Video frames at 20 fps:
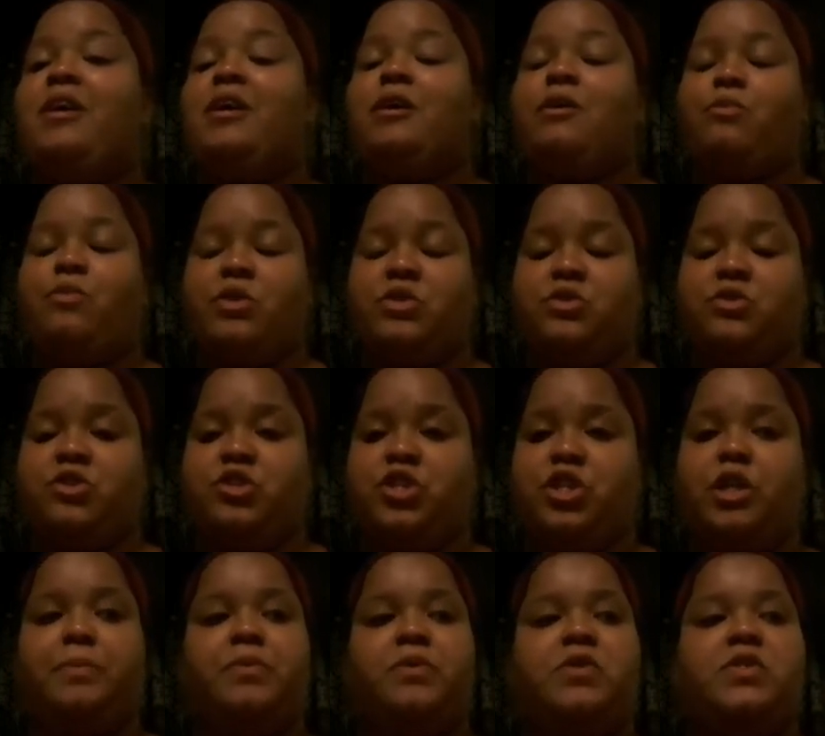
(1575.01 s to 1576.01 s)
It was on the
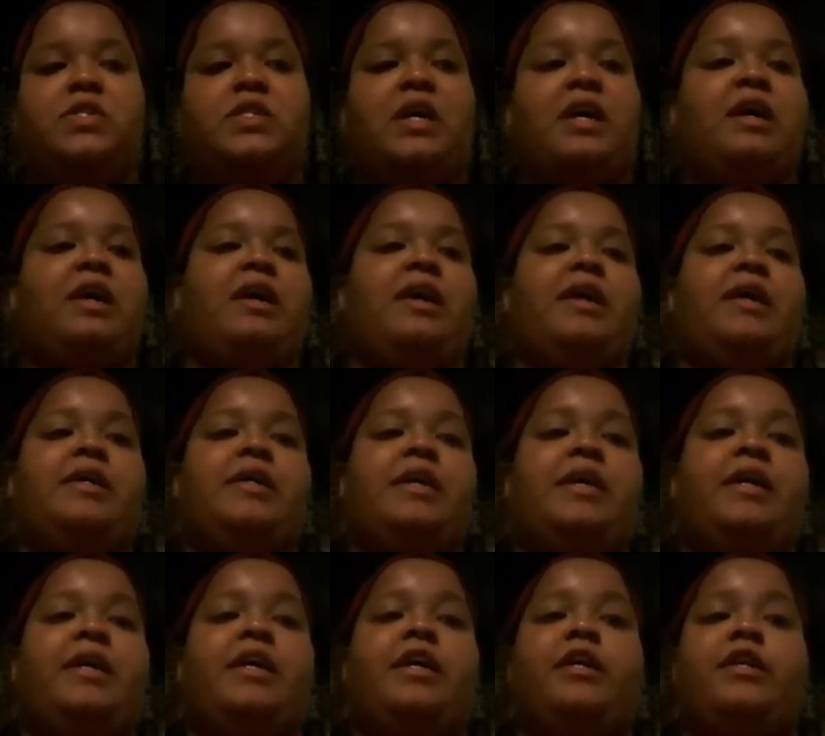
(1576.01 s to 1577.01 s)
cheaper side.
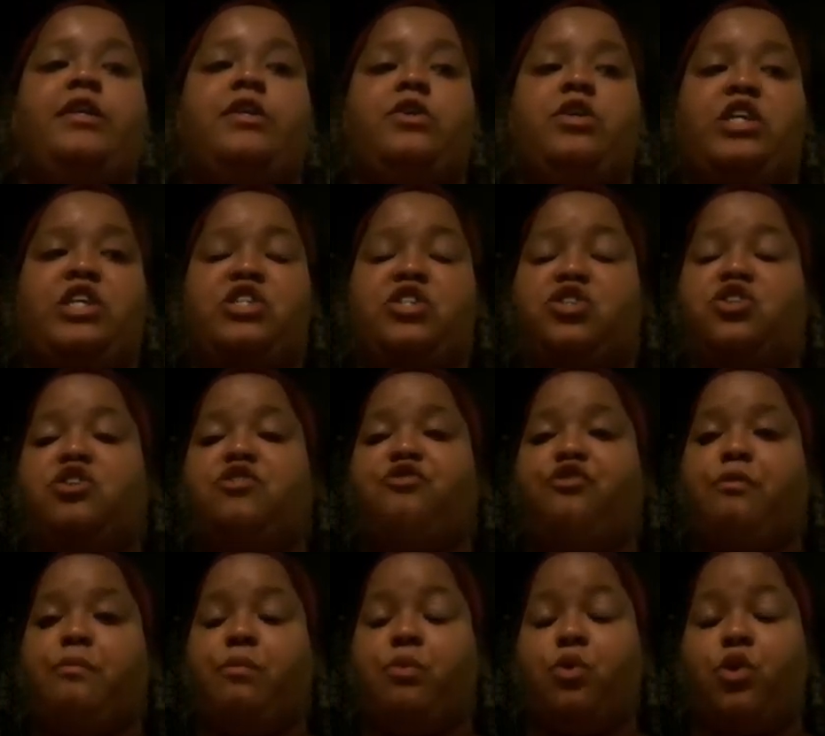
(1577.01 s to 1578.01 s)
It is good
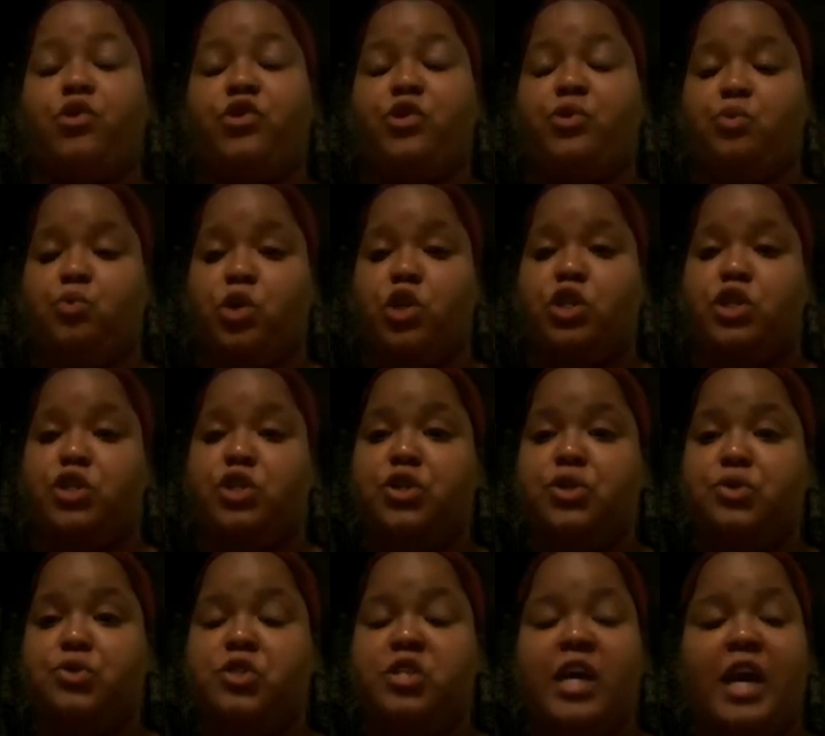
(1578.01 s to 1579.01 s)
for more than one
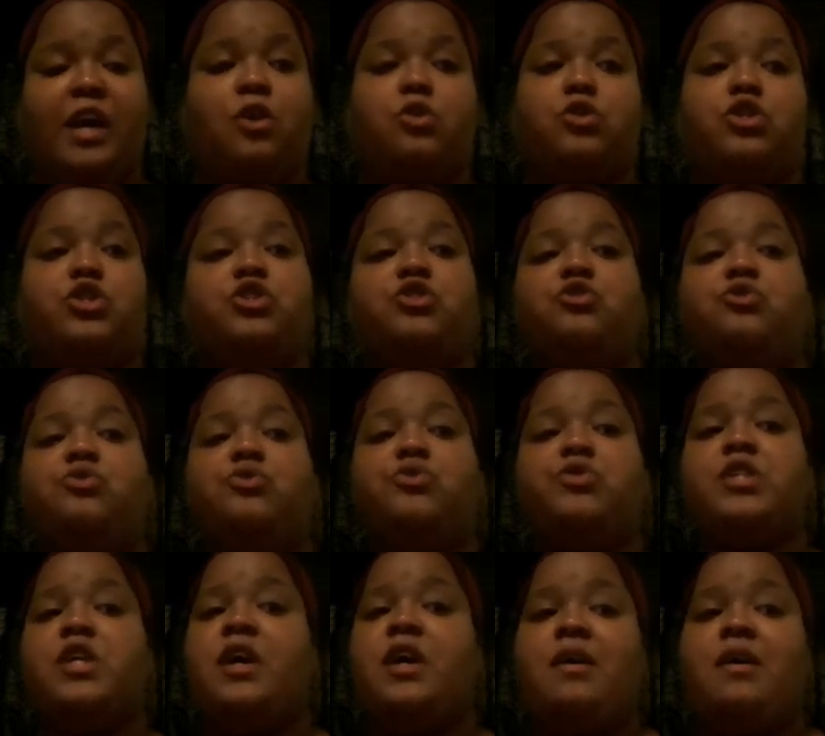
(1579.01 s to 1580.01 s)
use. I only used
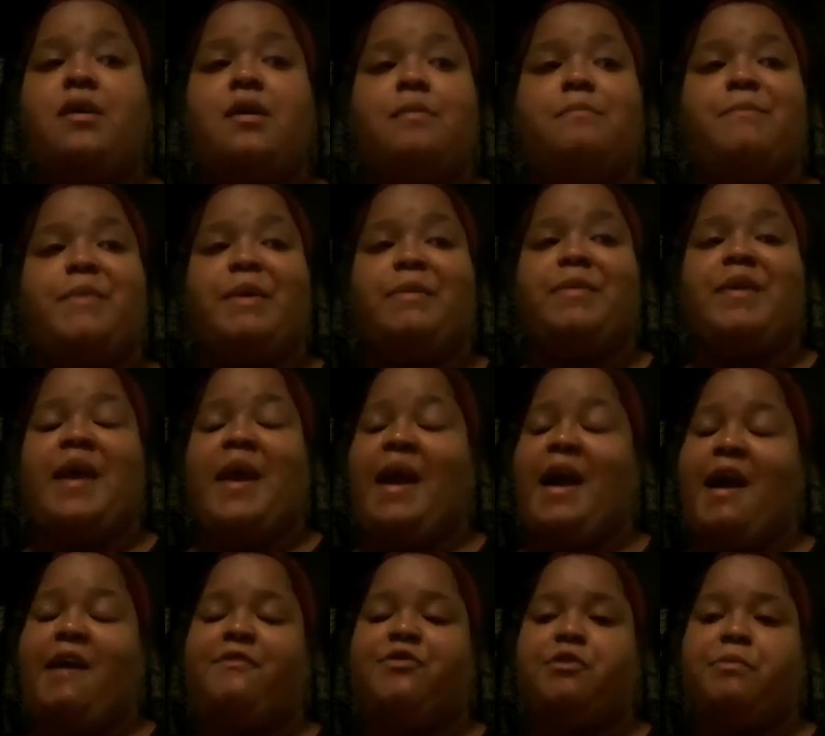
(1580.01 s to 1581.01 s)
maybe
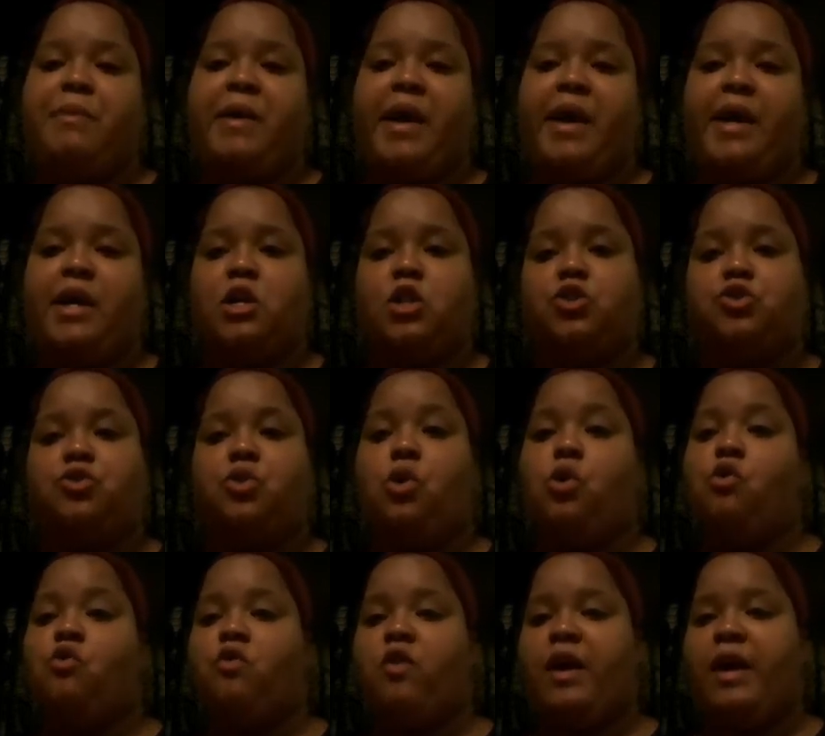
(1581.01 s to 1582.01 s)
half the pack, a little
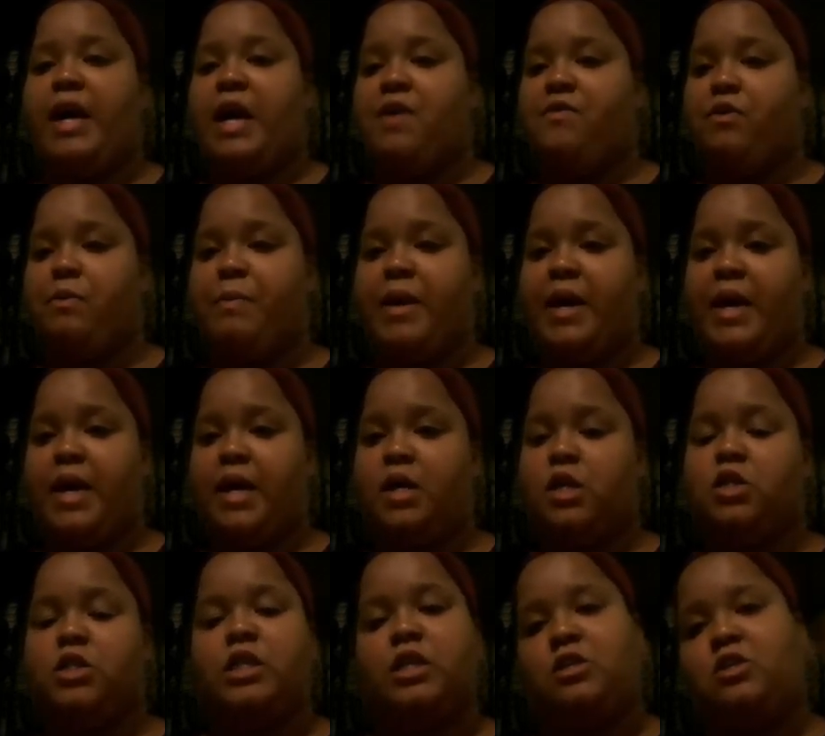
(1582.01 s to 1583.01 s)
over half a pack,
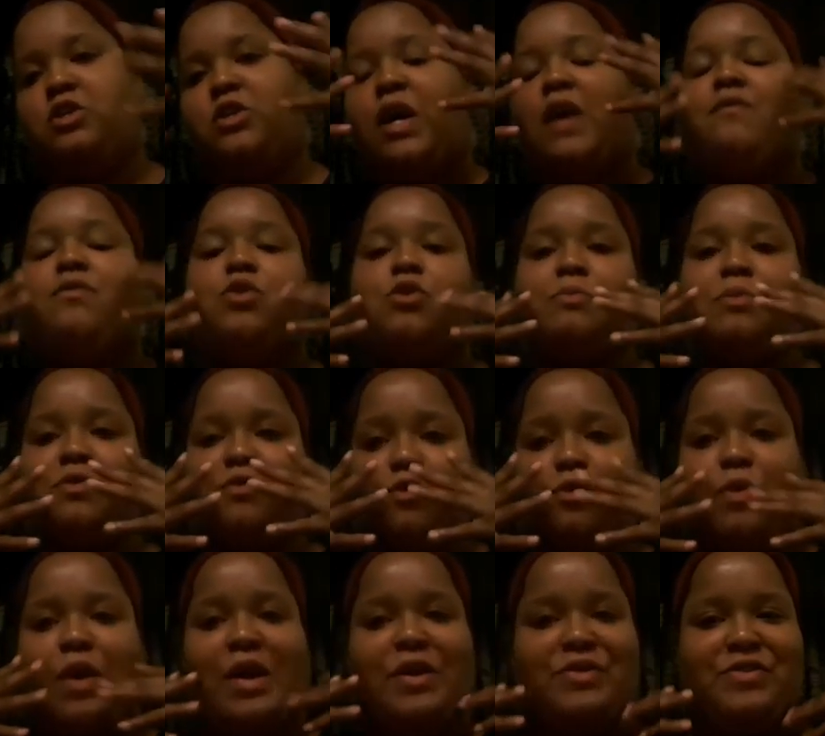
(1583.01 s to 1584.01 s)
because I have a little bit of a
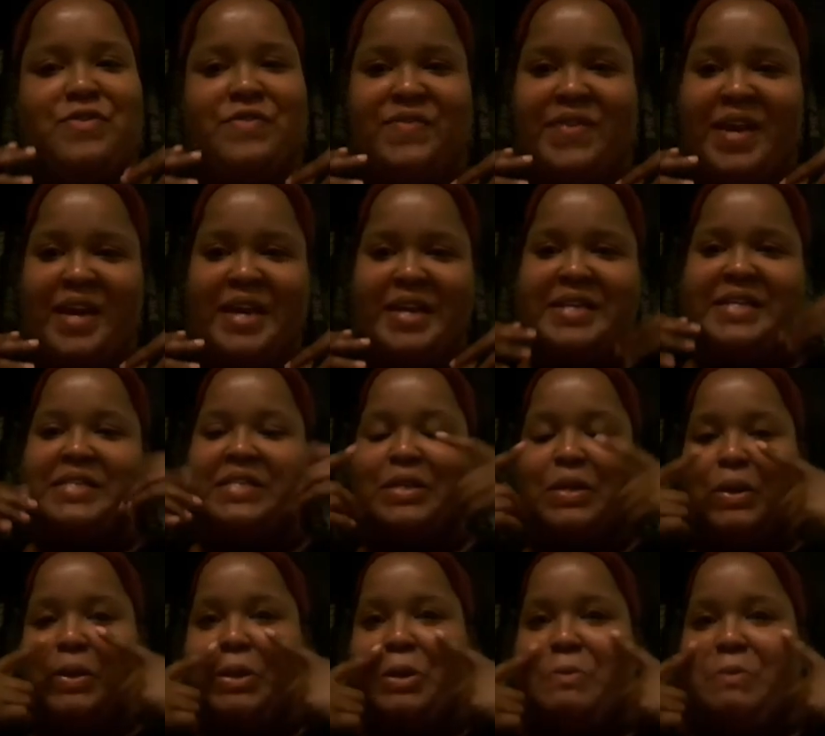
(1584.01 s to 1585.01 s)
rounder face, a
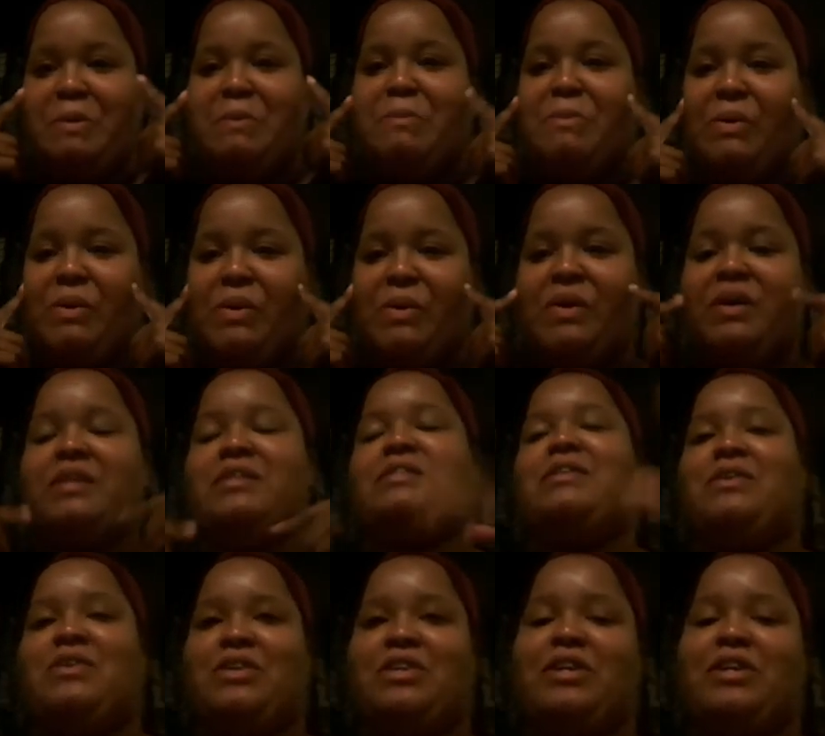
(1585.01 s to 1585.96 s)
little bit more, so